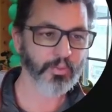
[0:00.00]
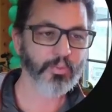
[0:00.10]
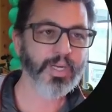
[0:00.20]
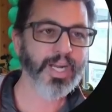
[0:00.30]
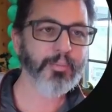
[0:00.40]

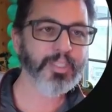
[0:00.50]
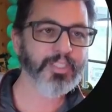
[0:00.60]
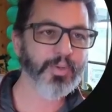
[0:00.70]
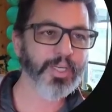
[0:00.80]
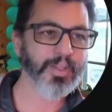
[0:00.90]
What happens if
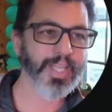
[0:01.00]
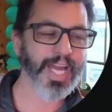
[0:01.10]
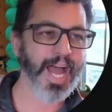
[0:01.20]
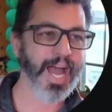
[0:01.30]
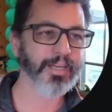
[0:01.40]
we do
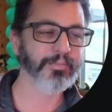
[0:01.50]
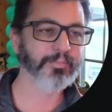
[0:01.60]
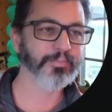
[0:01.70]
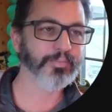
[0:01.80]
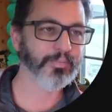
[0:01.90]
that?
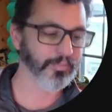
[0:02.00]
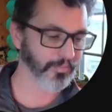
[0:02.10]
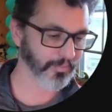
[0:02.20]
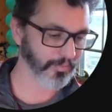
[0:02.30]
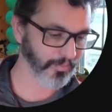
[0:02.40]

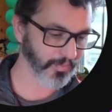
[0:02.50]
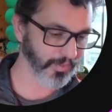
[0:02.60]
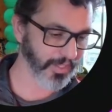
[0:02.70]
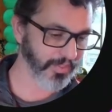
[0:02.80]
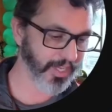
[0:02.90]

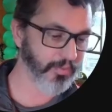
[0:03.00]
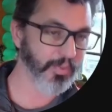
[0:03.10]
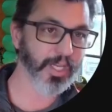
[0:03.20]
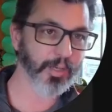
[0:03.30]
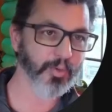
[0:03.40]
And then
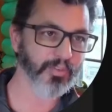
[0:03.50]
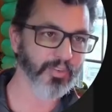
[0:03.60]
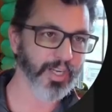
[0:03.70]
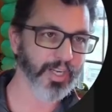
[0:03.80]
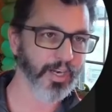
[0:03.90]
we come over
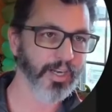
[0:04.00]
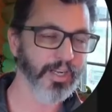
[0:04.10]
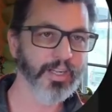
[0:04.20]
here.